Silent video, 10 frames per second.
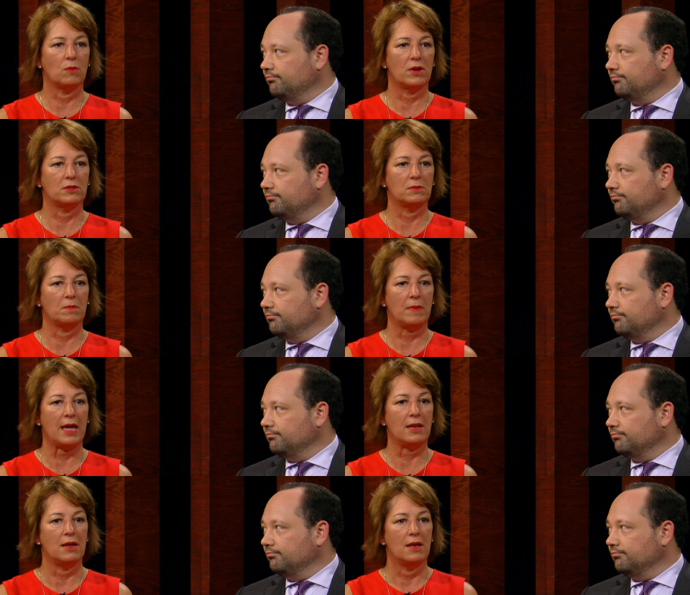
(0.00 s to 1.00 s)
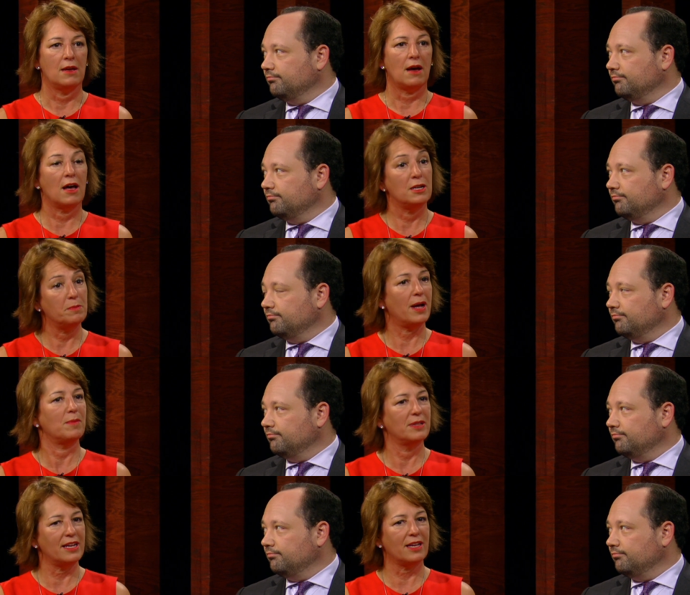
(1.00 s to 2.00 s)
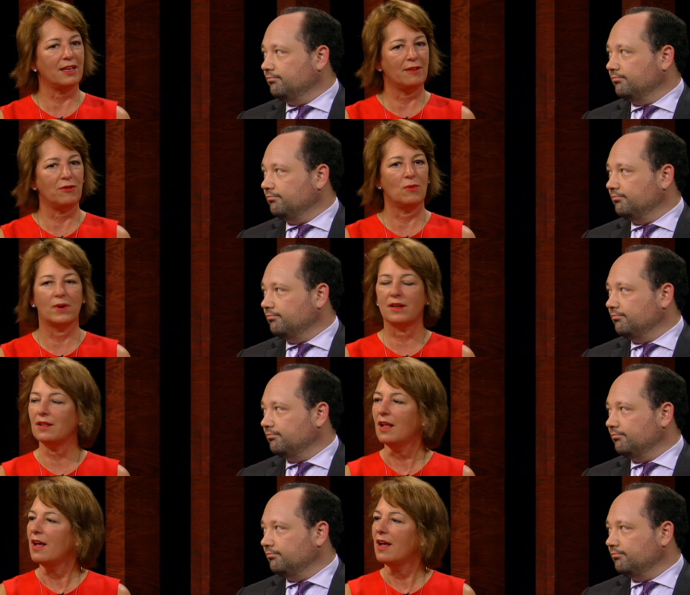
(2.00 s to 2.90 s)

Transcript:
Speaker 1: was made unpublic, if you will.